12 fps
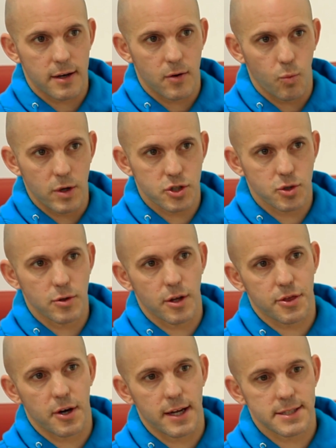One school
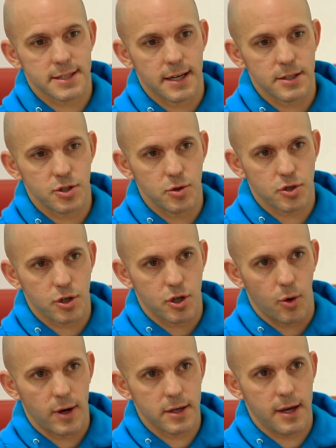of thought says you should
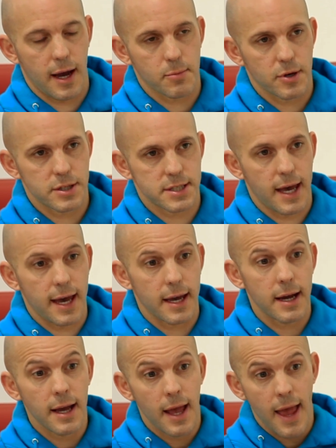go on camera and say,
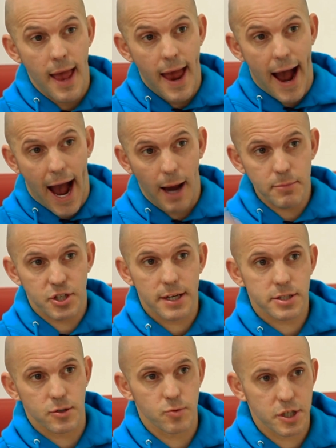"Hey, I'm
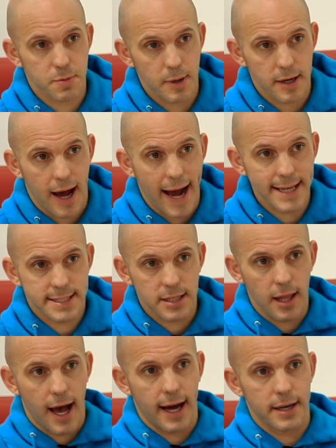Jason Richmond. I
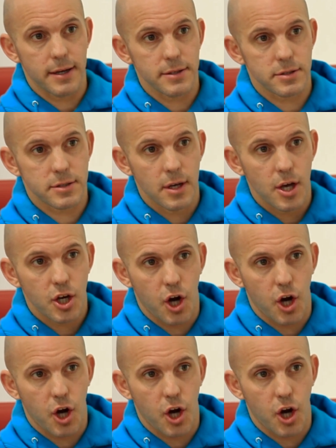sell Hondas.